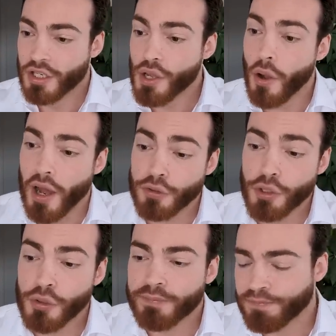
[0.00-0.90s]
know how
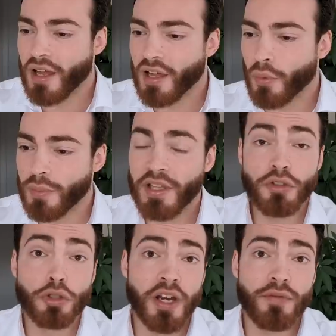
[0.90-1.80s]
to, what it
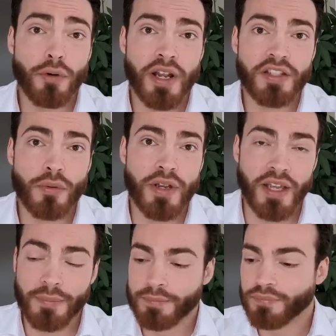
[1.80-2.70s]
means to train 4 days a
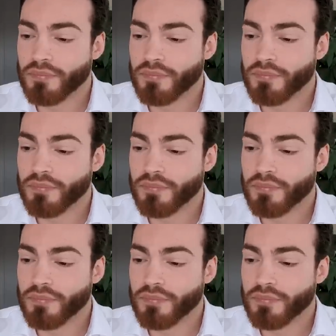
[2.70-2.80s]
week.